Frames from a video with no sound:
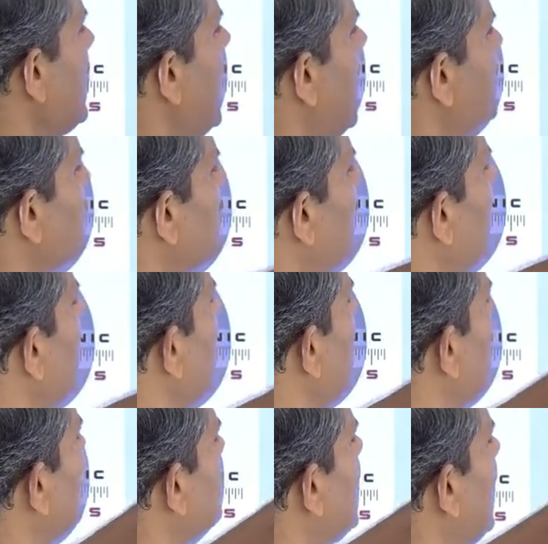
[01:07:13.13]
I'm saying
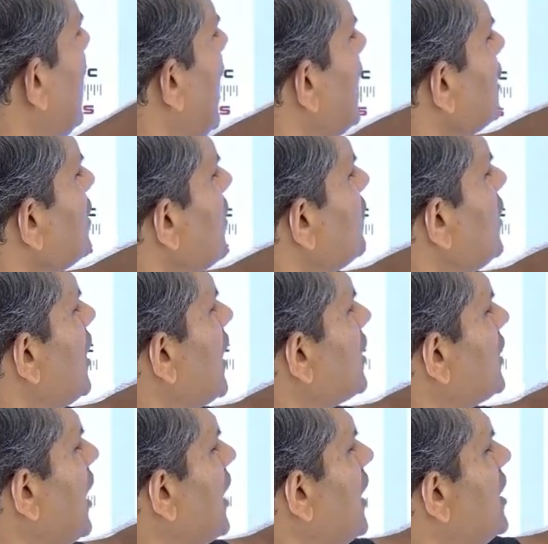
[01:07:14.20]
the length of the
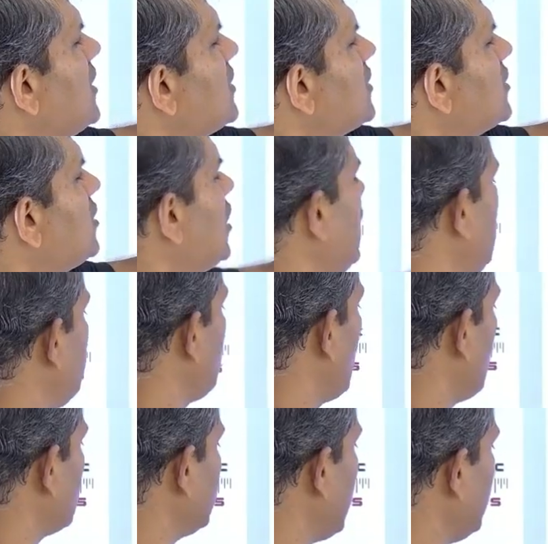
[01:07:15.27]
rectangle is 3
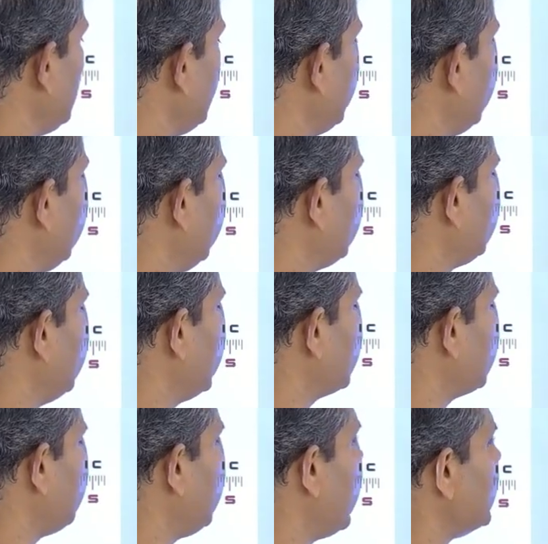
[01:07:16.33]
more than, it means
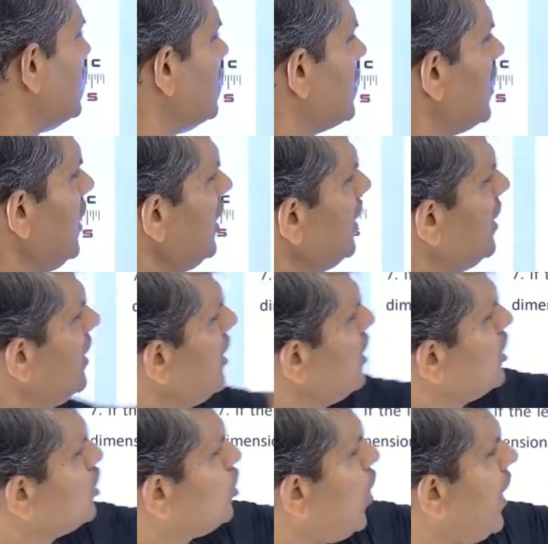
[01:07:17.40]
plus 3
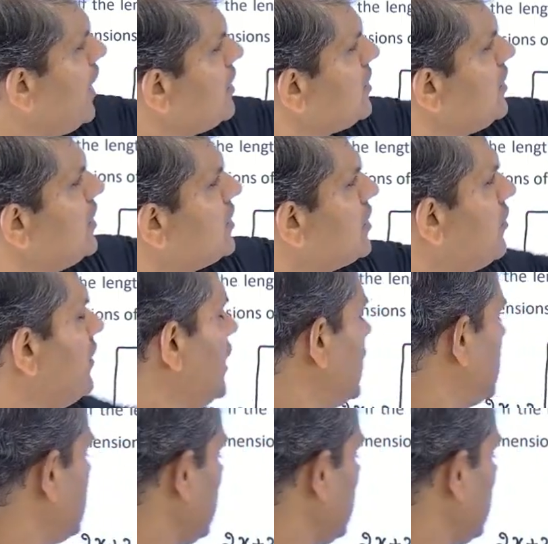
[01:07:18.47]
twice its width.